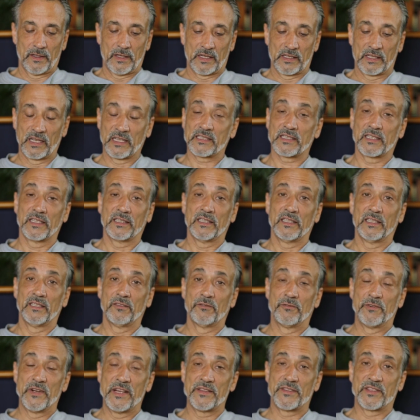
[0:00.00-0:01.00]
I'd like to
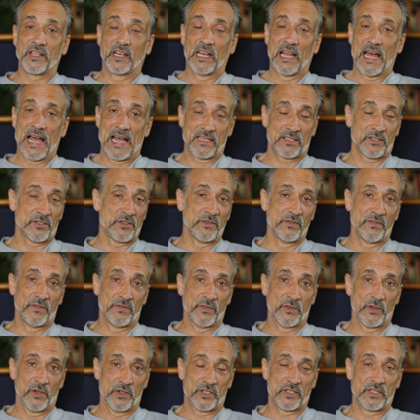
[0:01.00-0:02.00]
read the last two
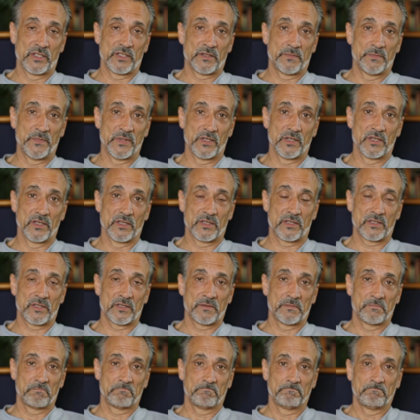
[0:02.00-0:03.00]
verses,
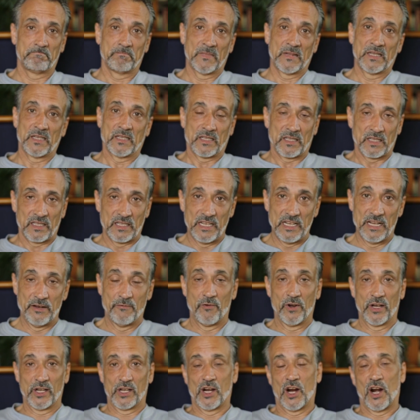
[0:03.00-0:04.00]
because
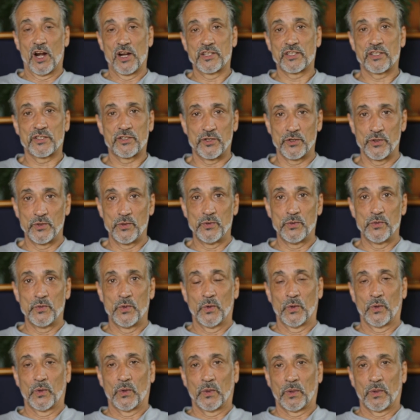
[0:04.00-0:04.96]
in regards to